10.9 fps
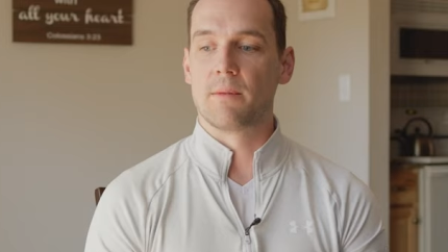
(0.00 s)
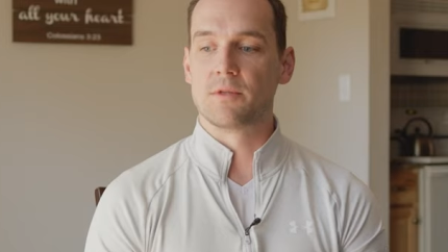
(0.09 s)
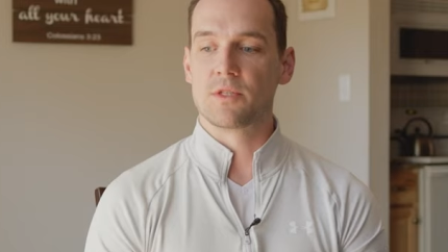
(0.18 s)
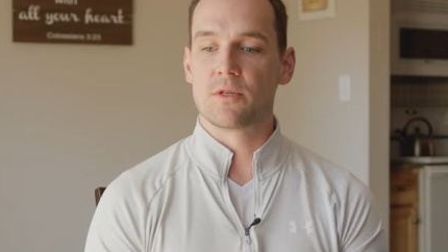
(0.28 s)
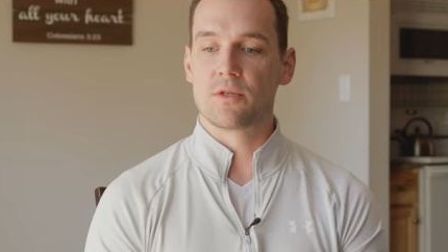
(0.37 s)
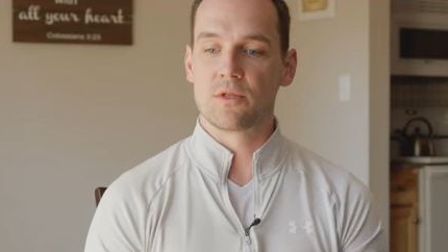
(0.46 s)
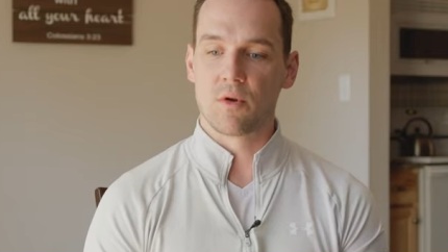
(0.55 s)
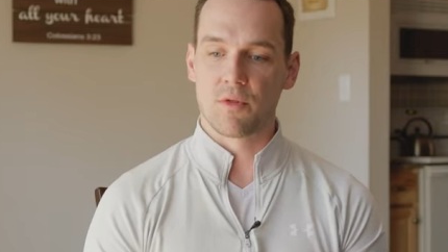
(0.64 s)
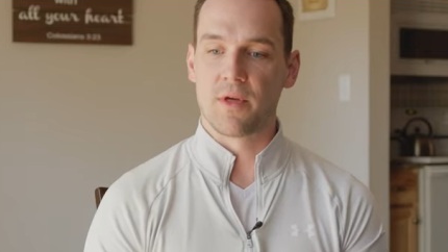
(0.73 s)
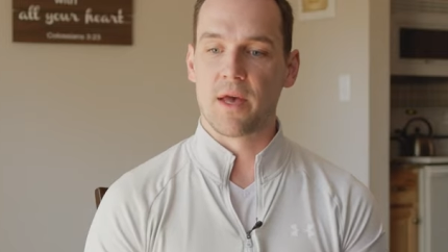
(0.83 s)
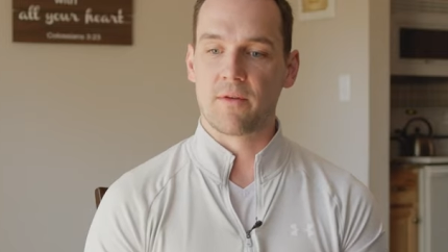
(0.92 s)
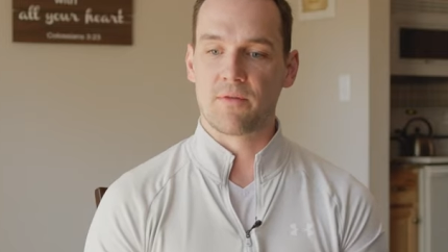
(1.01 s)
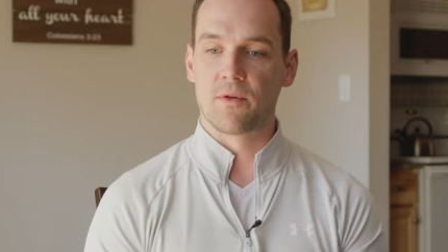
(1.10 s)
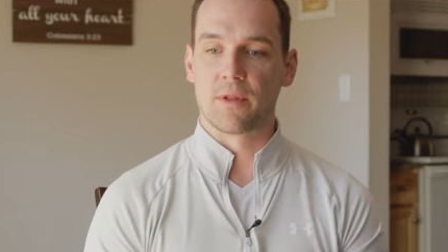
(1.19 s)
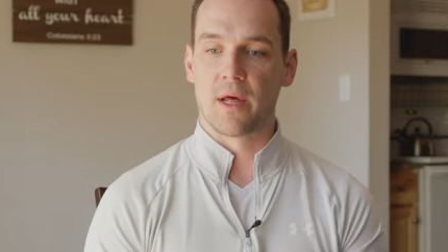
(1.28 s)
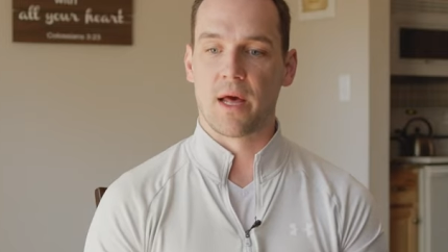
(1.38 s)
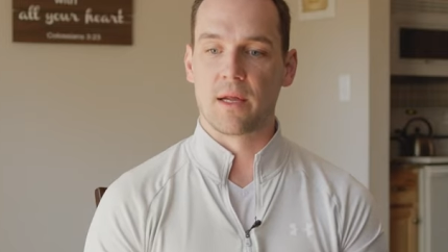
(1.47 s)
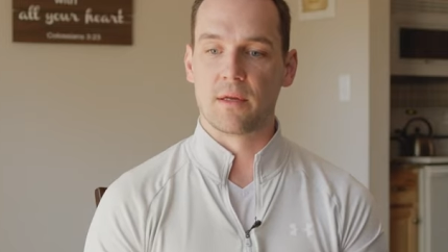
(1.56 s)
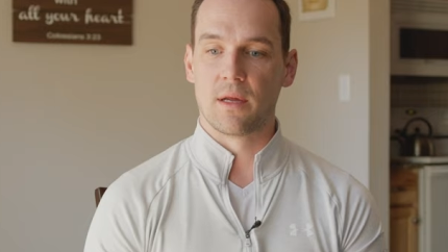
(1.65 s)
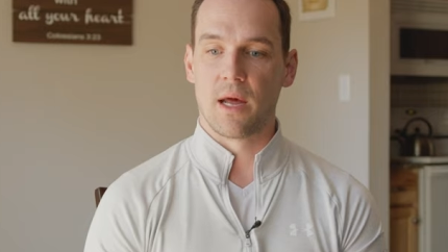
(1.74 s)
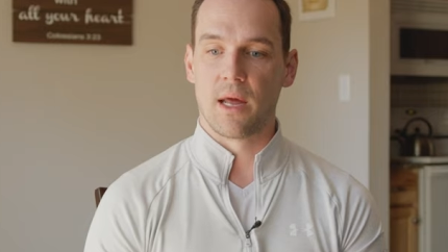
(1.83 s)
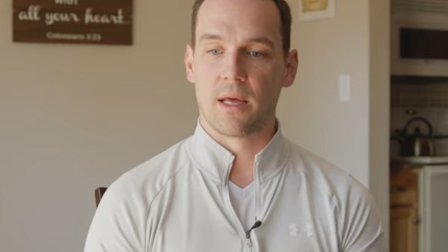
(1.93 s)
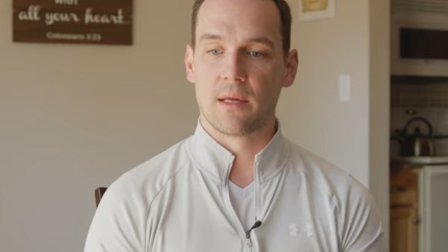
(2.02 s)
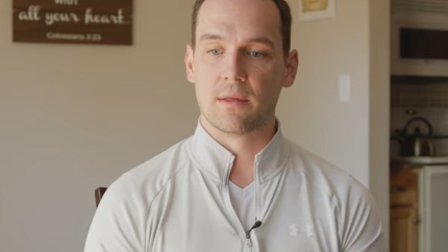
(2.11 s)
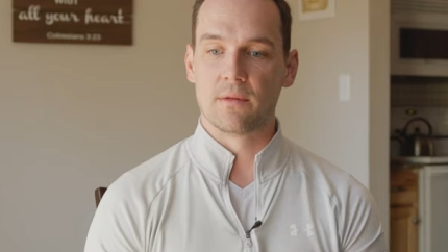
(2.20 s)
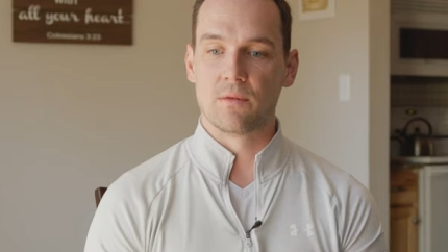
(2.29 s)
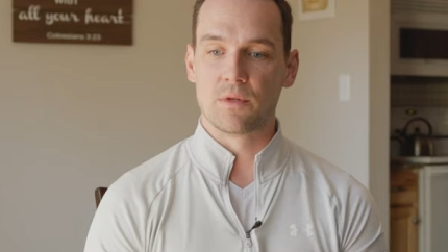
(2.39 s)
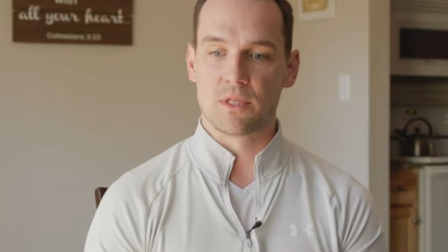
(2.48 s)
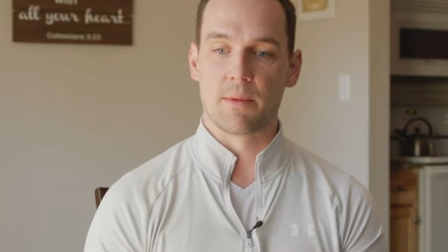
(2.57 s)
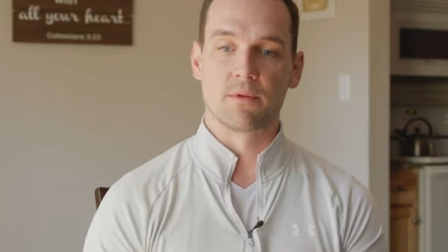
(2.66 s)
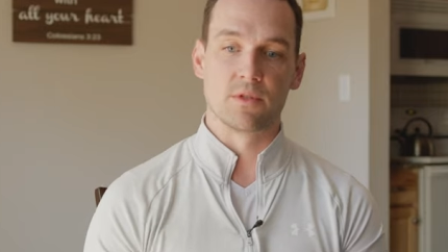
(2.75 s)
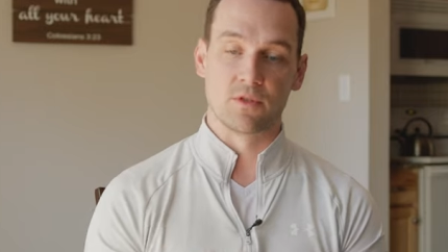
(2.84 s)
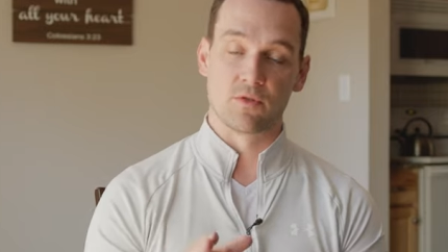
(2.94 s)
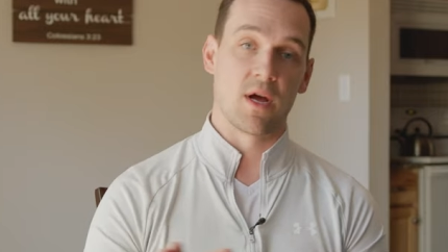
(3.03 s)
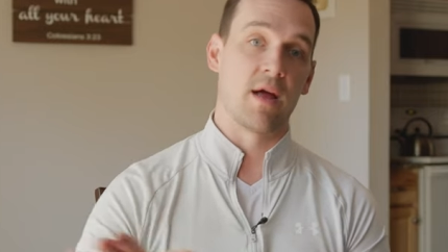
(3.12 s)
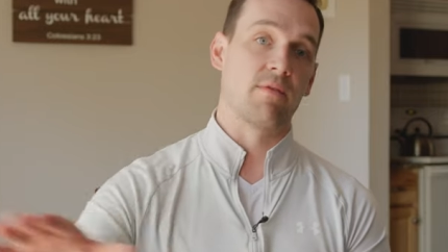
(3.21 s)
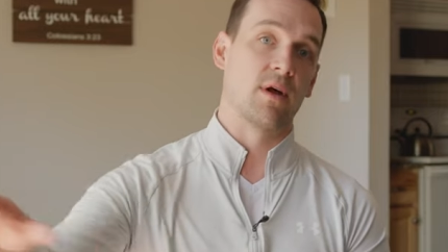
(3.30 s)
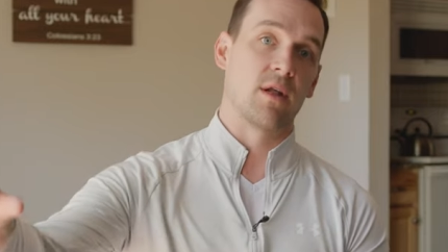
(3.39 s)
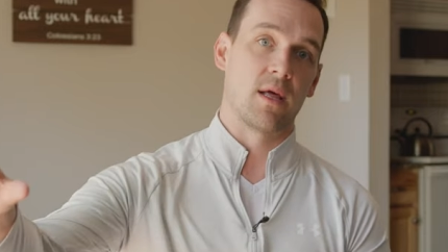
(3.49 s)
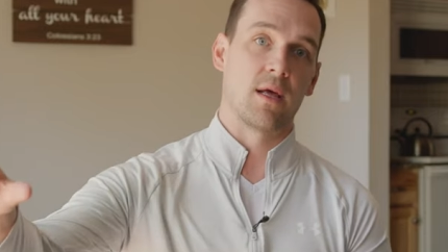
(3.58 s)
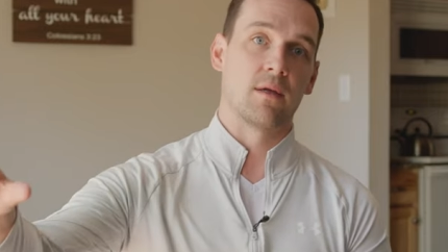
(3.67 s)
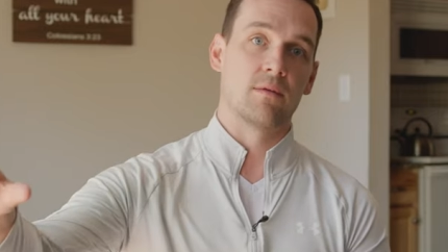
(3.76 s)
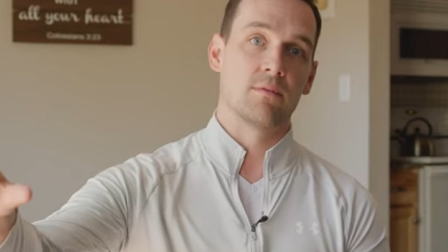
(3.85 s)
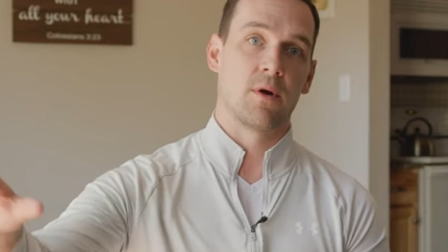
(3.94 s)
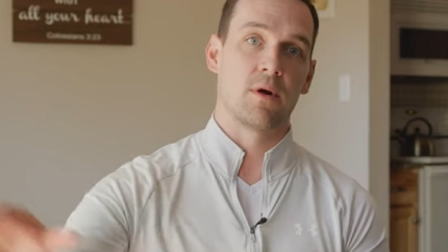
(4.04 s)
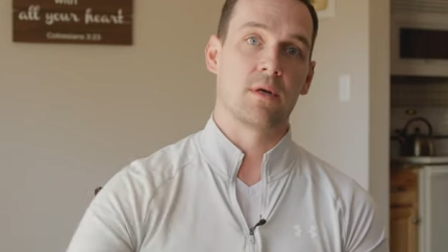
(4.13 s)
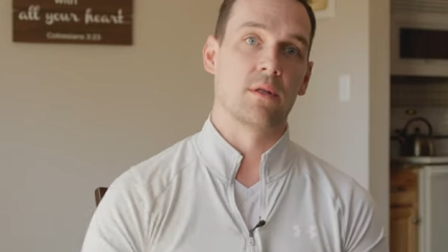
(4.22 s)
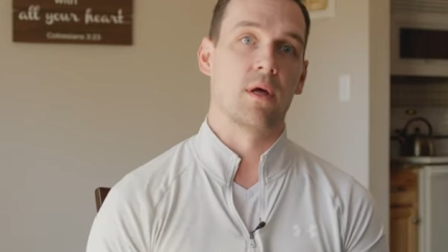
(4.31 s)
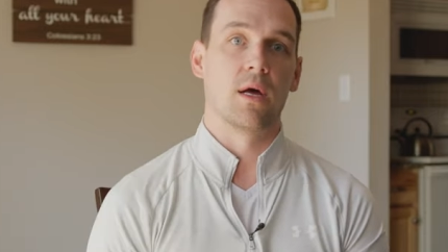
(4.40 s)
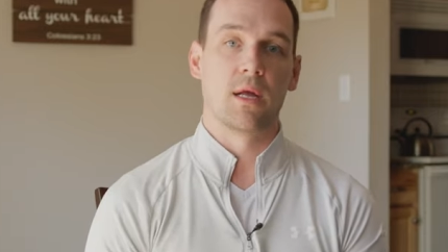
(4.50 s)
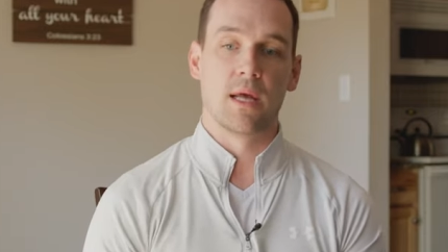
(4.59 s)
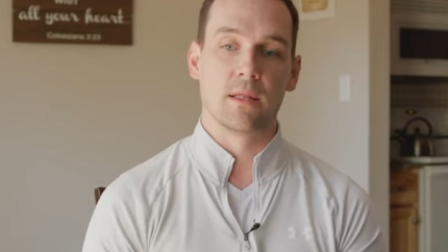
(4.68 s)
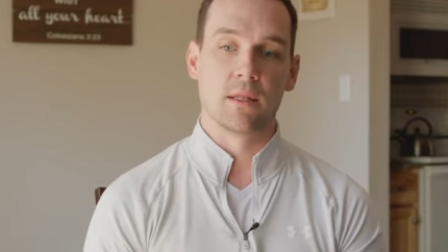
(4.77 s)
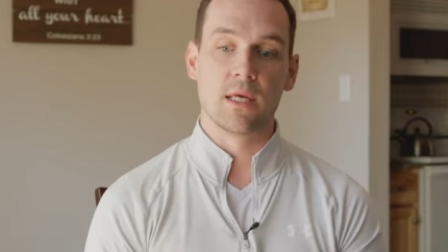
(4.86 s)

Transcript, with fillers: I'm just so thankful that I was able to drive out of that parking lot and